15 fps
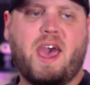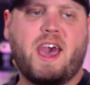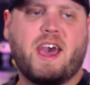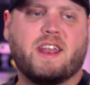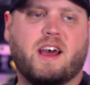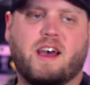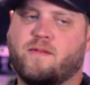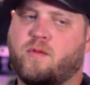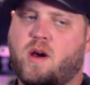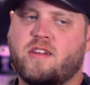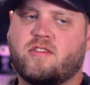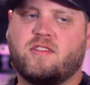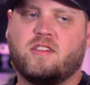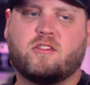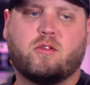bad. I've
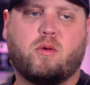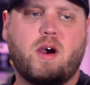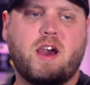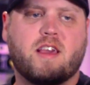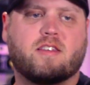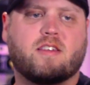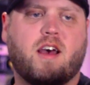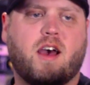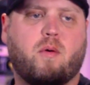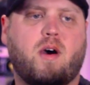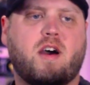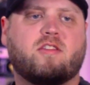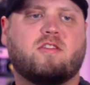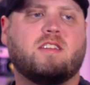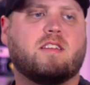watched it twice. I
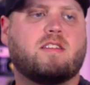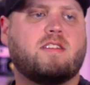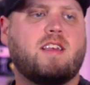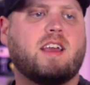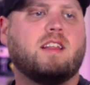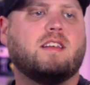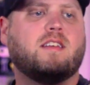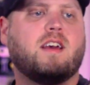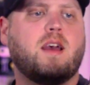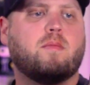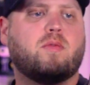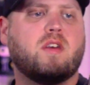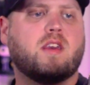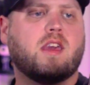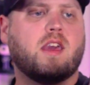watched it a second time
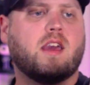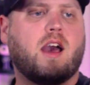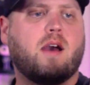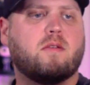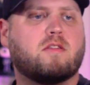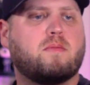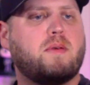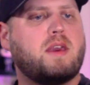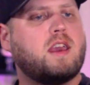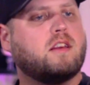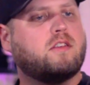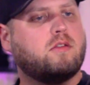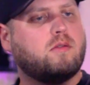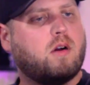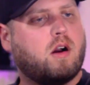thinking I was
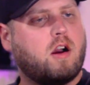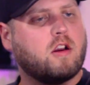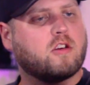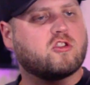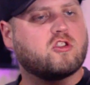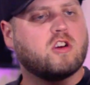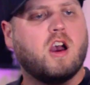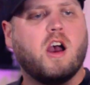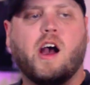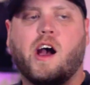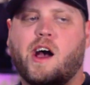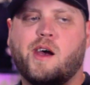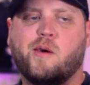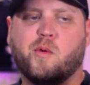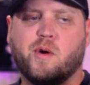being too harsh.
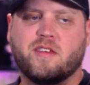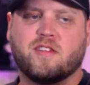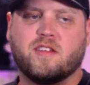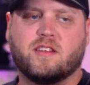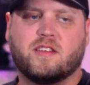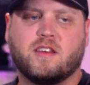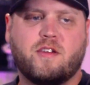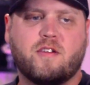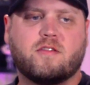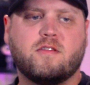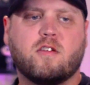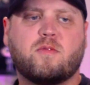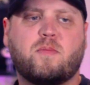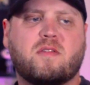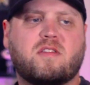I wasn't. There's
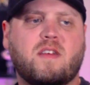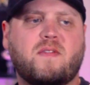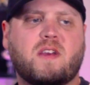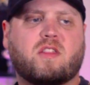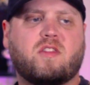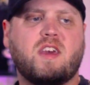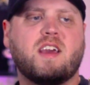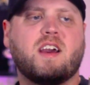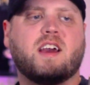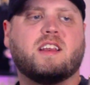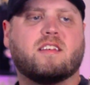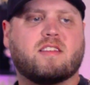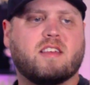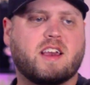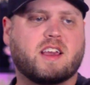no specific thing I
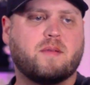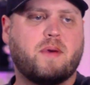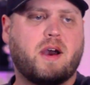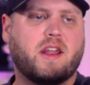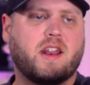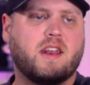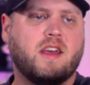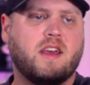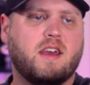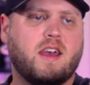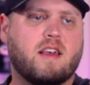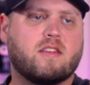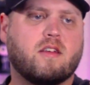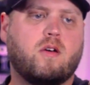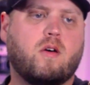dislike about it.
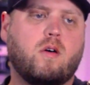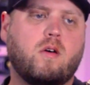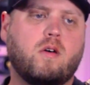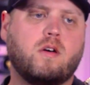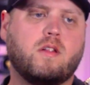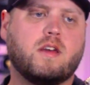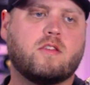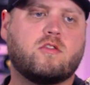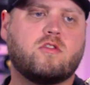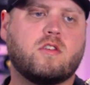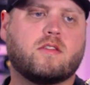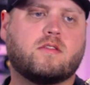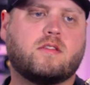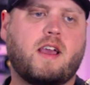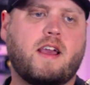As a whole, it's
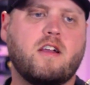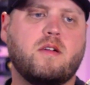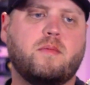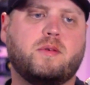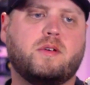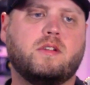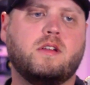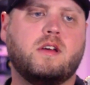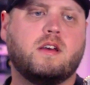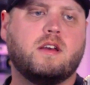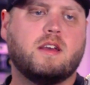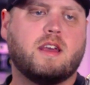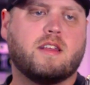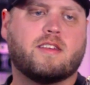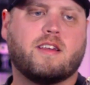just terrible,
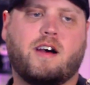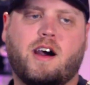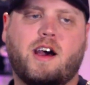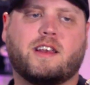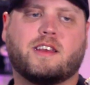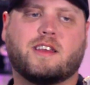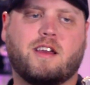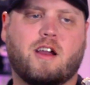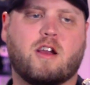it's hot